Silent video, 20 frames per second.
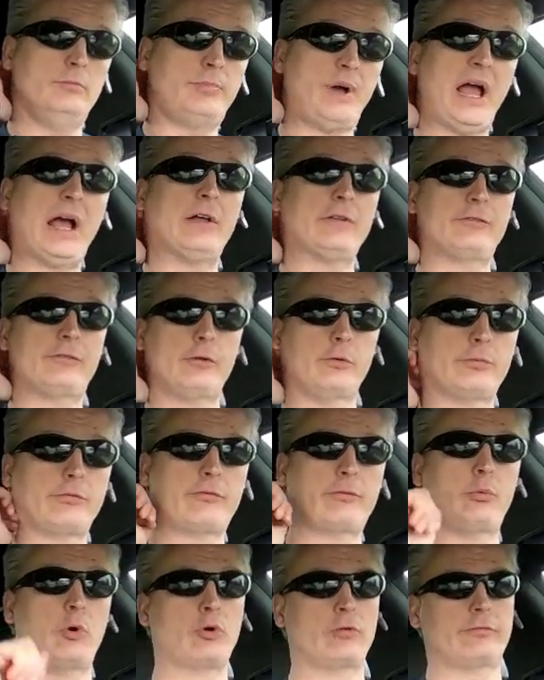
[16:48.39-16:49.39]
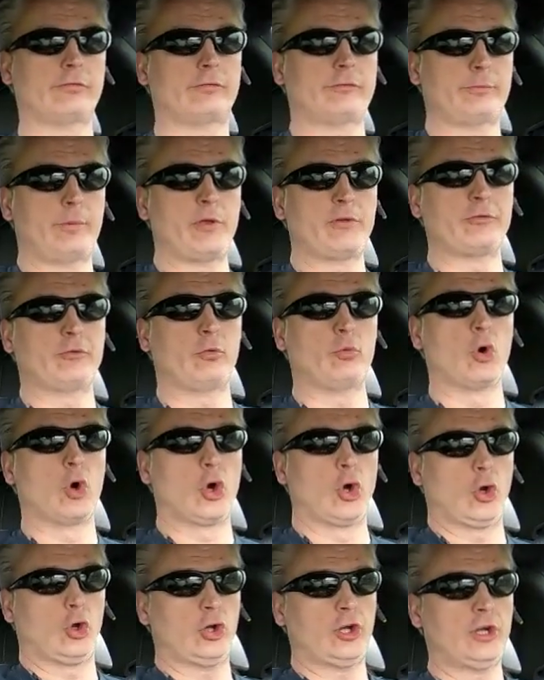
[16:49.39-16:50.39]
Pilot Super Sports are supposed to
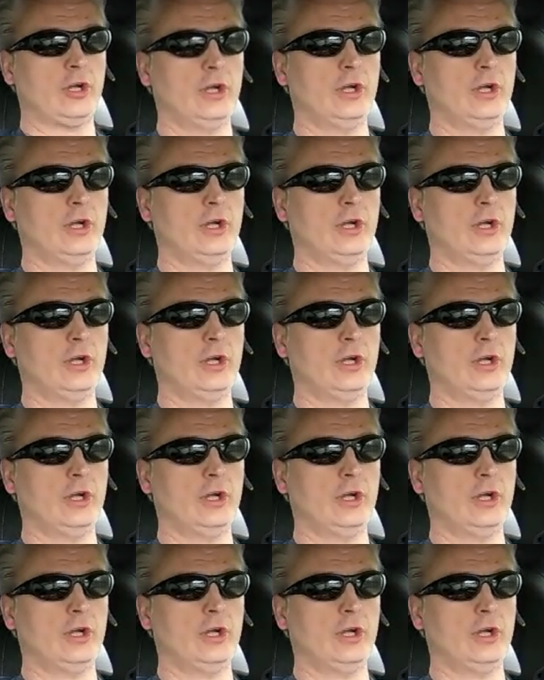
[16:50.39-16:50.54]
work.